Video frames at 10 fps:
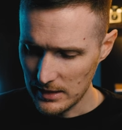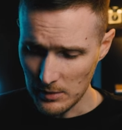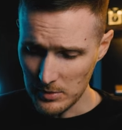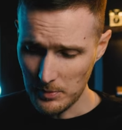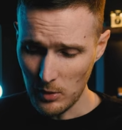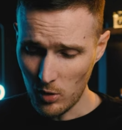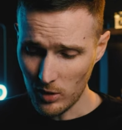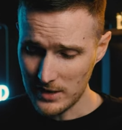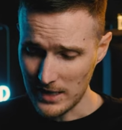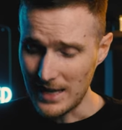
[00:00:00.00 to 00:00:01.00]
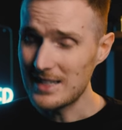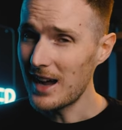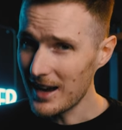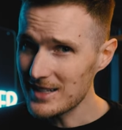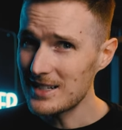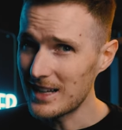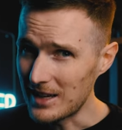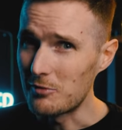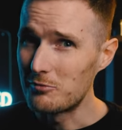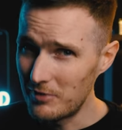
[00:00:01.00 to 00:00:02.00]
terms of build quality, it's
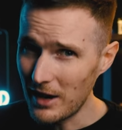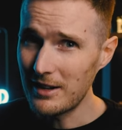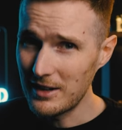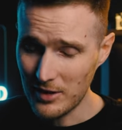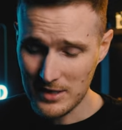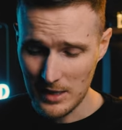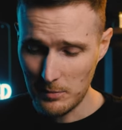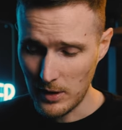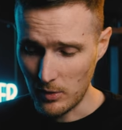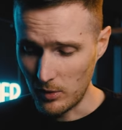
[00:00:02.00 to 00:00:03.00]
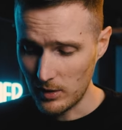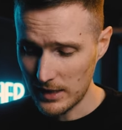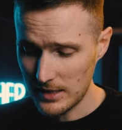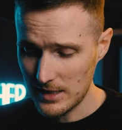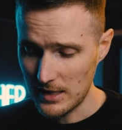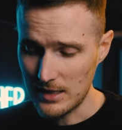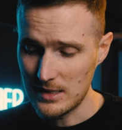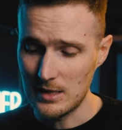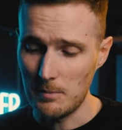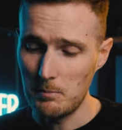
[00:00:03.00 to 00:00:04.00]
actually very nicely built. Like I said,
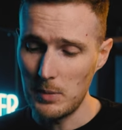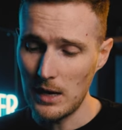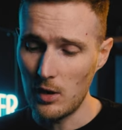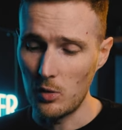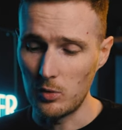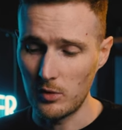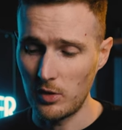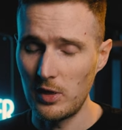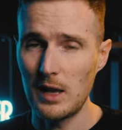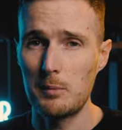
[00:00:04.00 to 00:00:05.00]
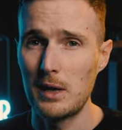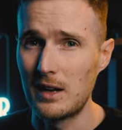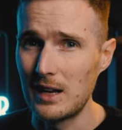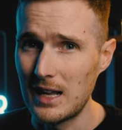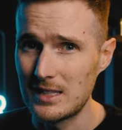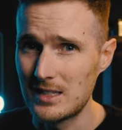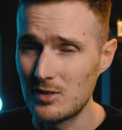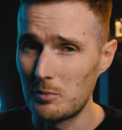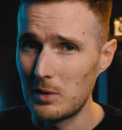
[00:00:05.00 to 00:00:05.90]
this is a big old thick bit of glass. It's not